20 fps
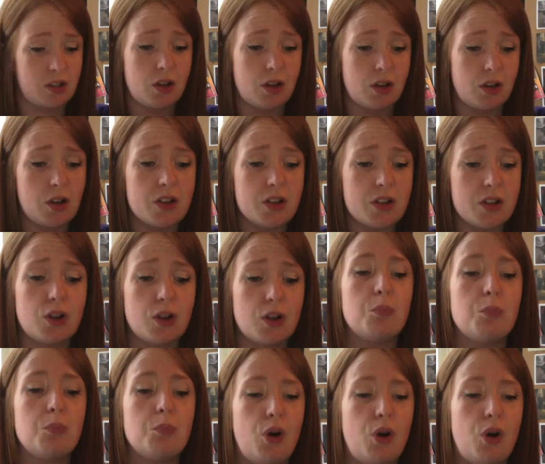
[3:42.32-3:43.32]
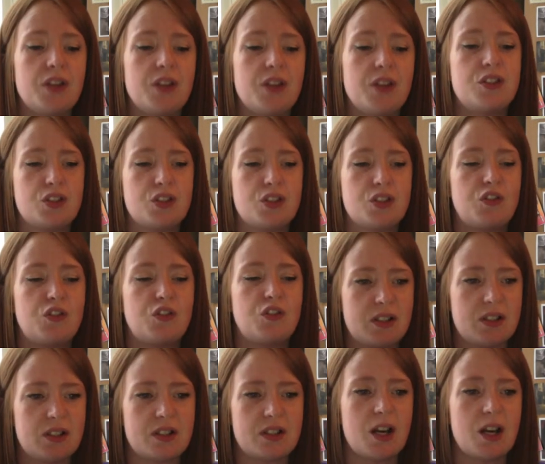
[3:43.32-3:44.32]
a certain point, it just
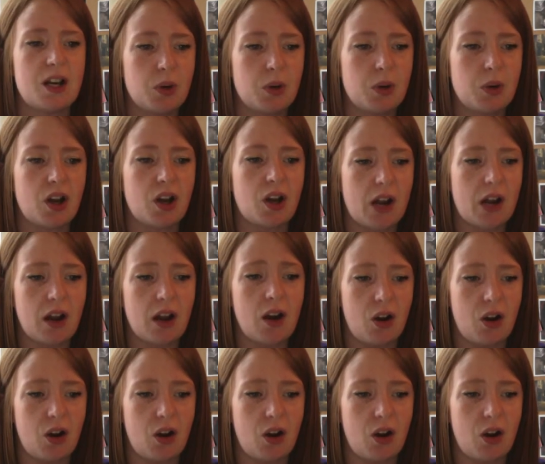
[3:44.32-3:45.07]
feels like we're going